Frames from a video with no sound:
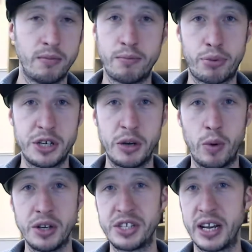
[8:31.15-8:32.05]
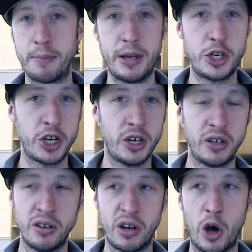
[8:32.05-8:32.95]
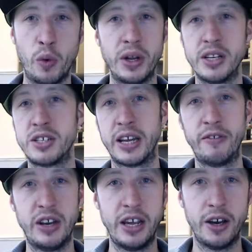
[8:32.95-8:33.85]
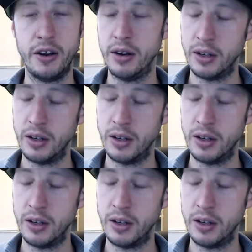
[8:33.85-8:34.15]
Press it once, take a picture, hold it to take a video.